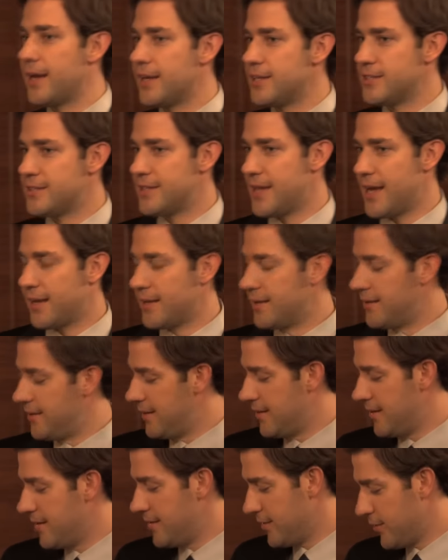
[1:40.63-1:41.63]
I just had
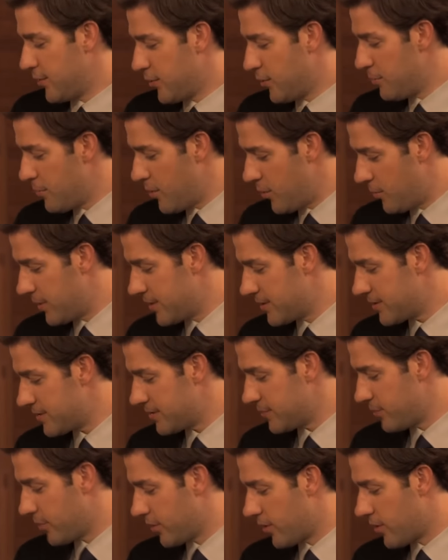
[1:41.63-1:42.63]
little
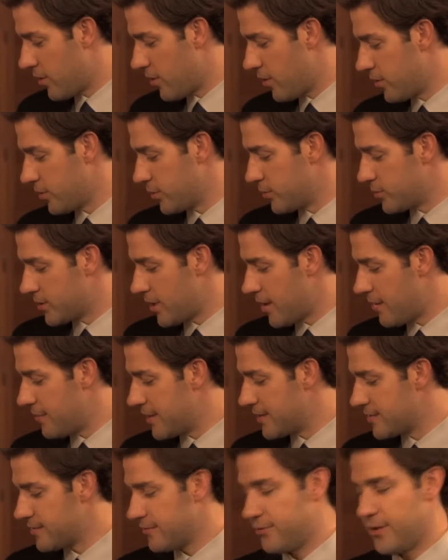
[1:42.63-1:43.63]
moments with a girl who saw
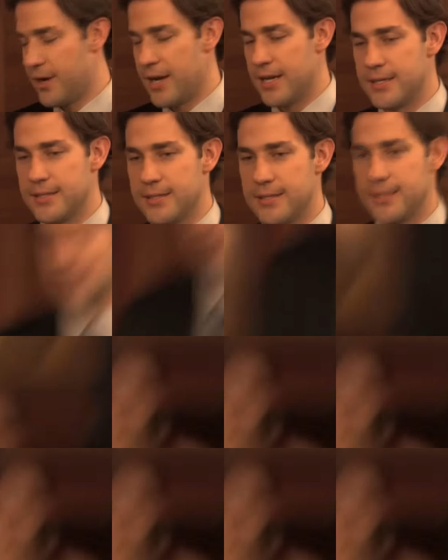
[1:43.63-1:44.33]
me as a friend.